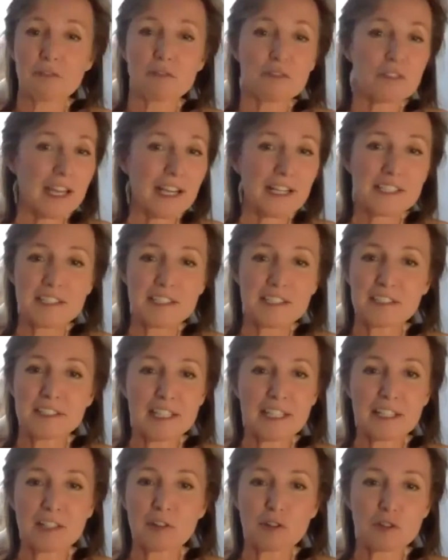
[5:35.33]
an
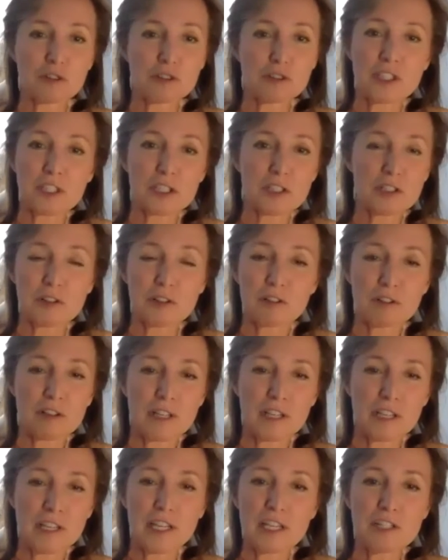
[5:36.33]
accident or they are
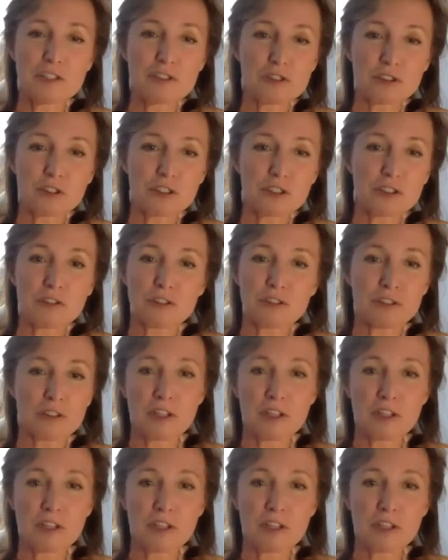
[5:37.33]
injured,